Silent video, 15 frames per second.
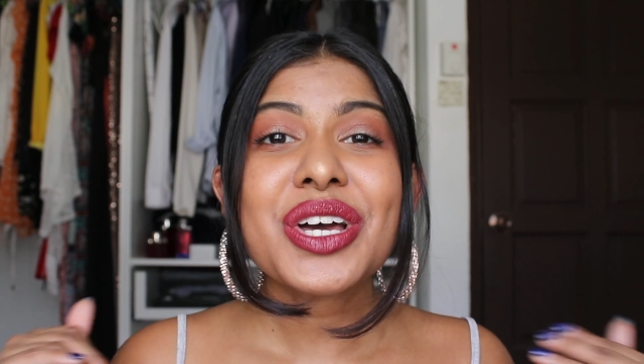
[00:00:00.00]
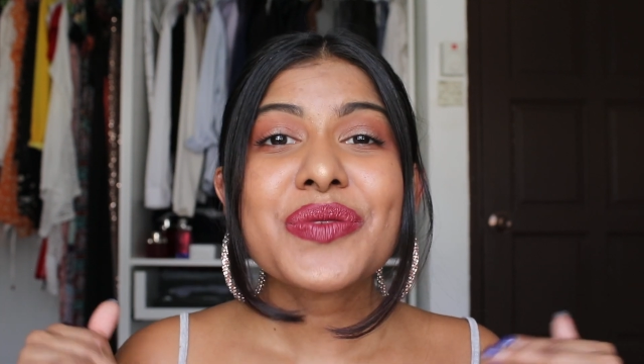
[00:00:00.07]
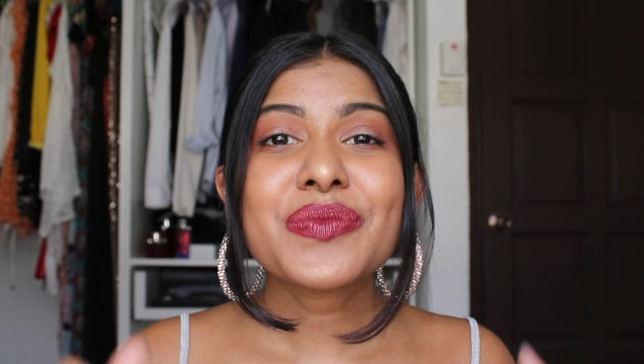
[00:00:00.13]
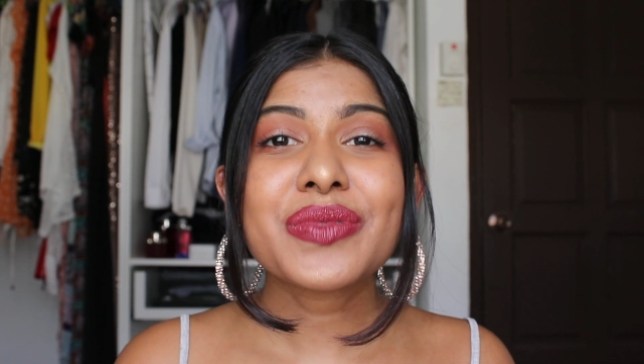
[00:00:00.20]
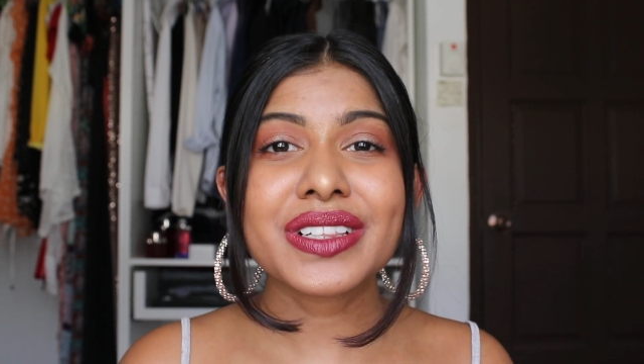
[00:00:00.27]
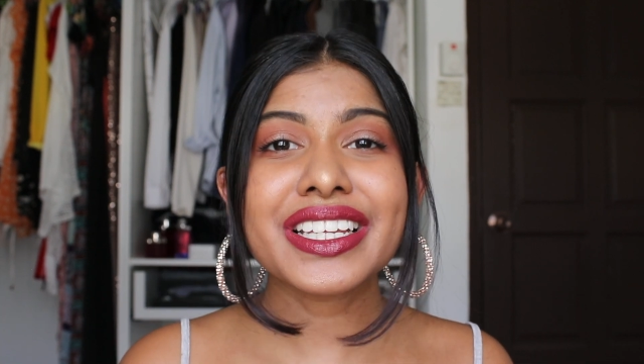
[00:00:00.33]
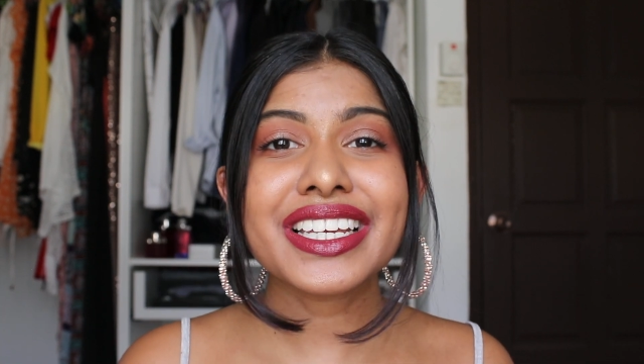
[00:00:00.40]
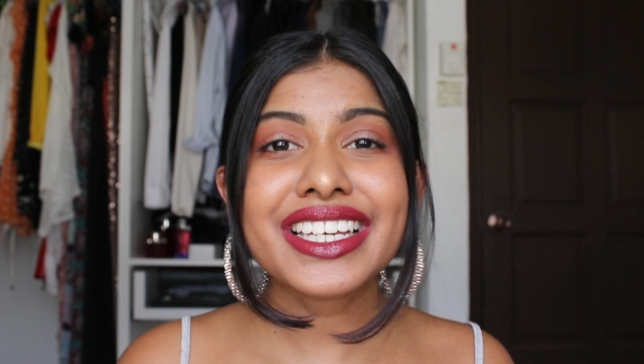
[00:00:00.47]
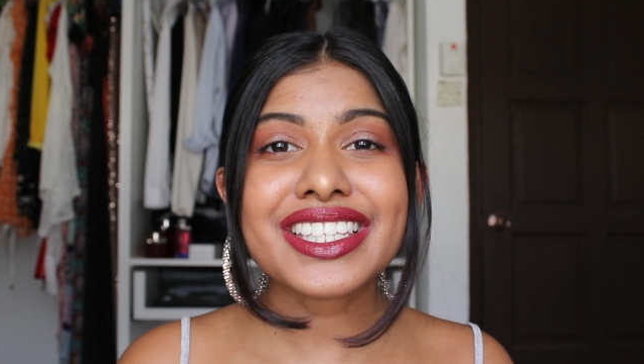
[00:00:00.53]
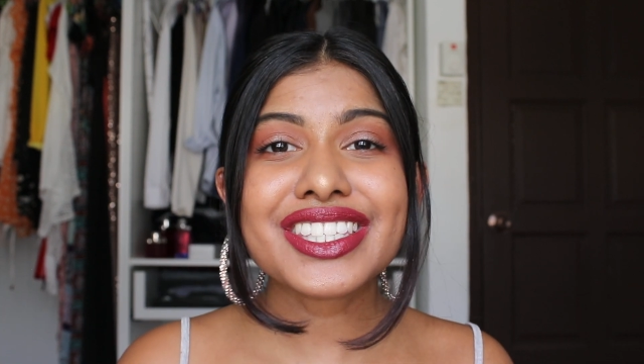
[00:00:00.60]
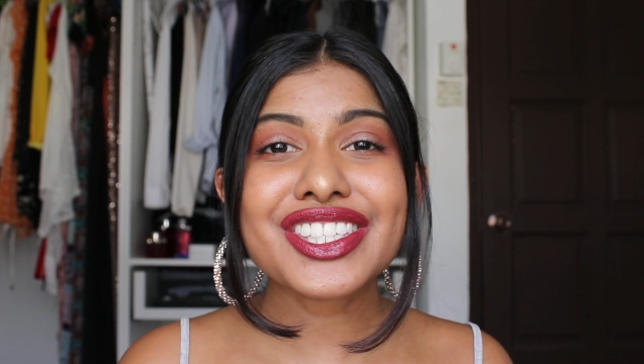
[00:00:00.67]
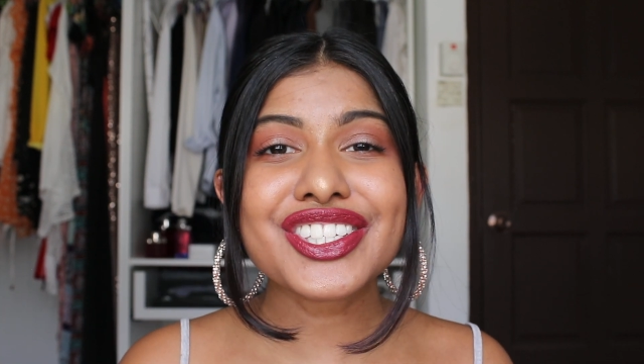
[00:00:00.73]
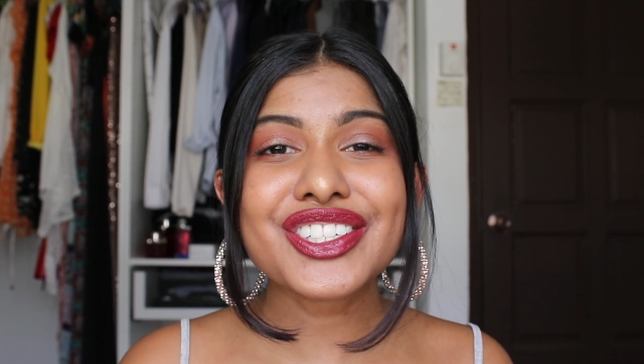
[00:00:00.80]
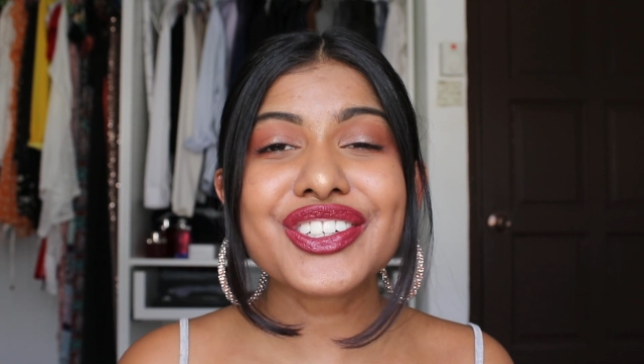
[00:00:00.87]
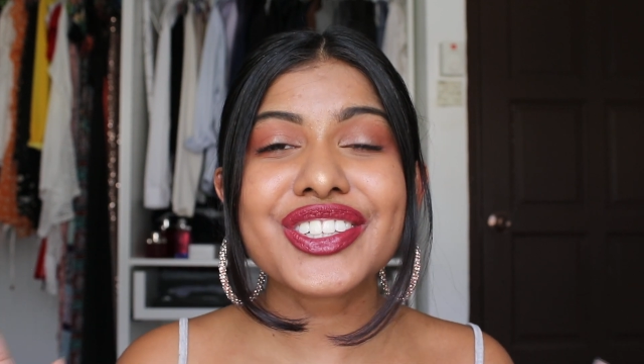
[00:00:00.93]
please
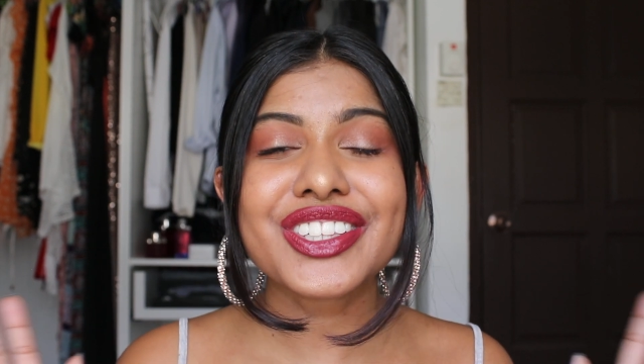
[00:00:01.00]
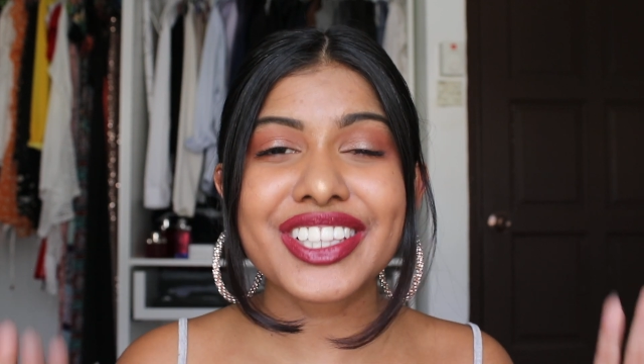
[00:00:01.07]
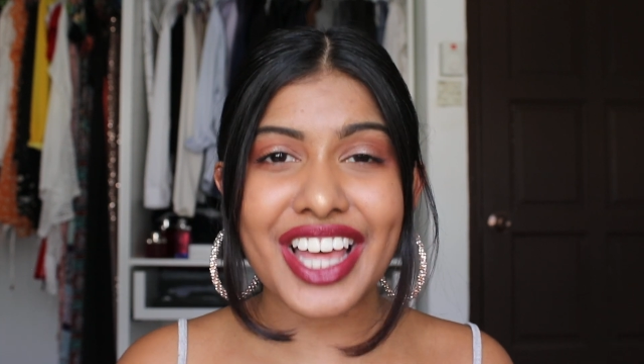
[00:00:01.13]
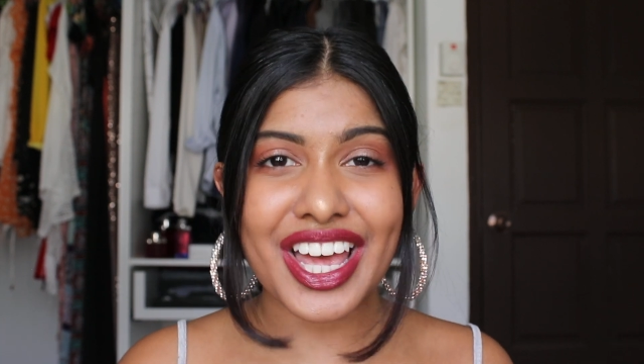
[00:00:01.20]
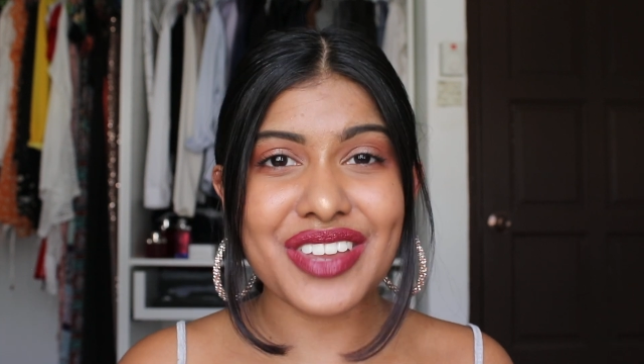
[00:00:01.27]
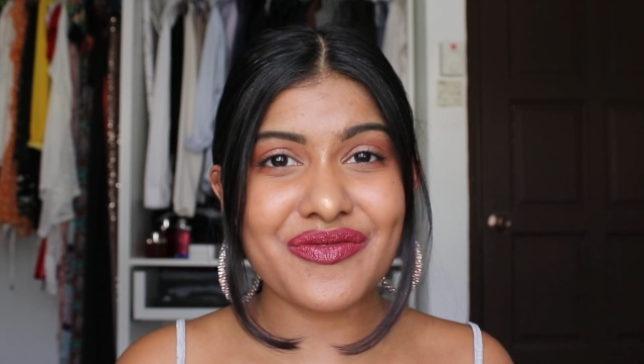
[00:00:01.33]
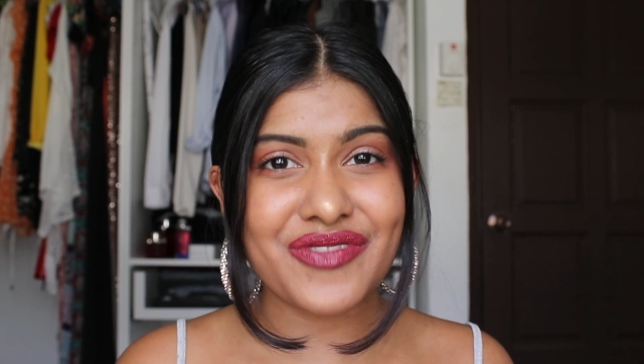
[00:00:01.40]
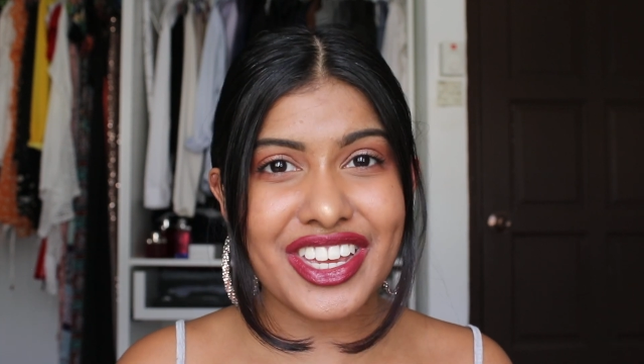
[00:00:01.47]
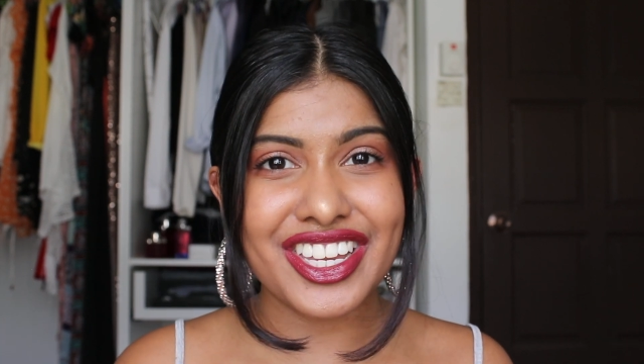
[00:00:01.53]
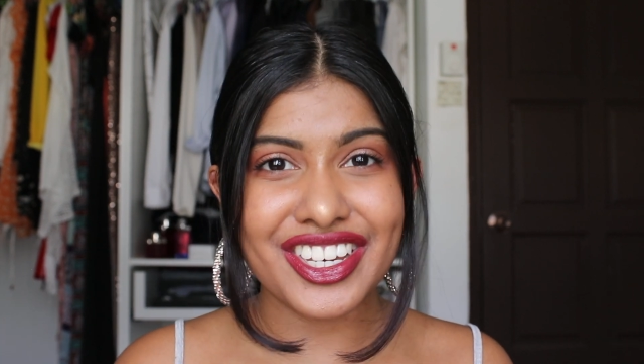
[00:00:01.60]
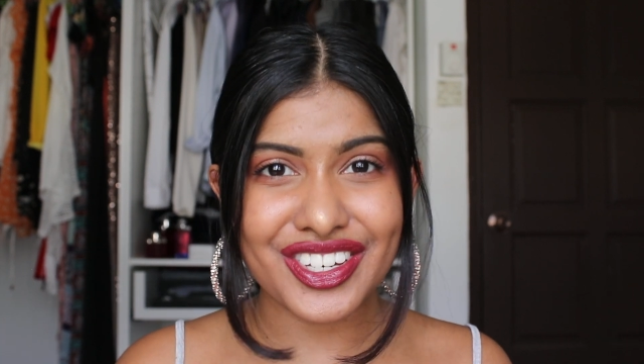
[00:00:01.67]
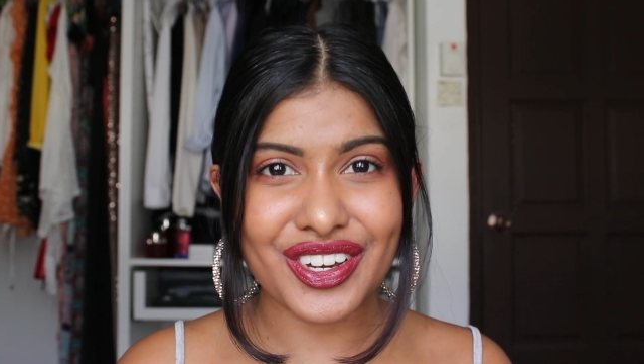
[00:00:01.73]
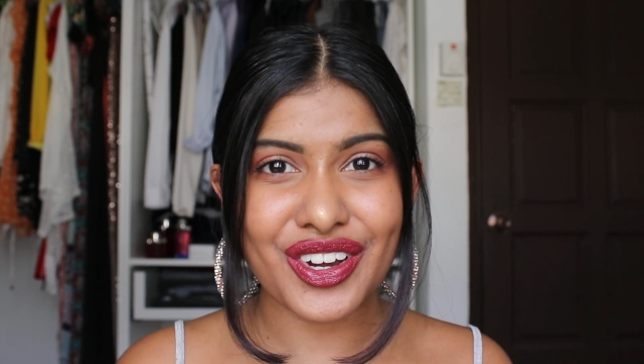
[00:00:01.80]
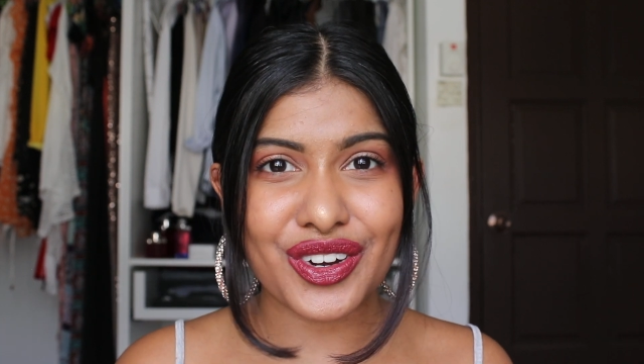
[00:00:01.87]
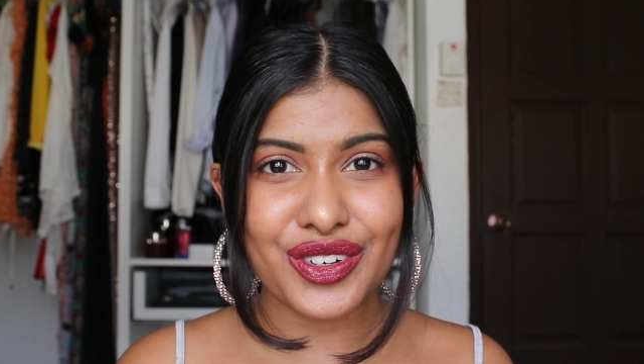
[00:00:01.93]
do let me
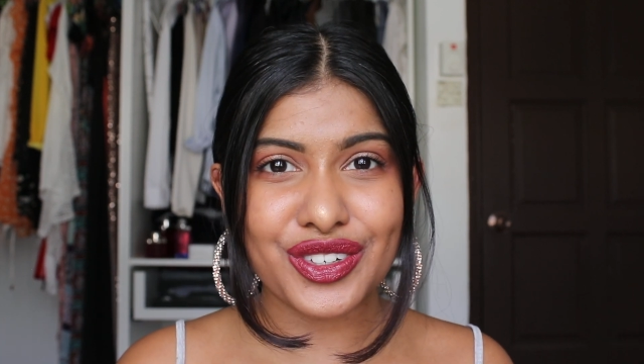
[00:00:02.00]
know.